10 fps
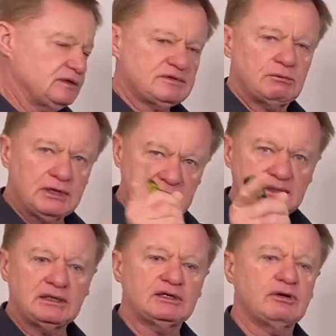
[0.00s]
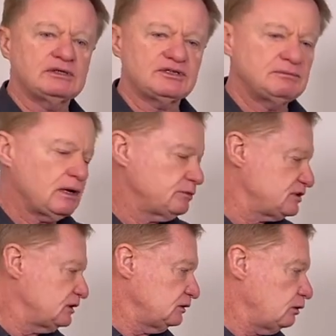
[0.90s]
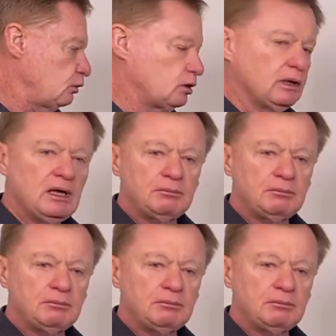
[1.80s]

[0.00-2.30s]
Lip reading: So we'll get down to crunch some numbers in a little while.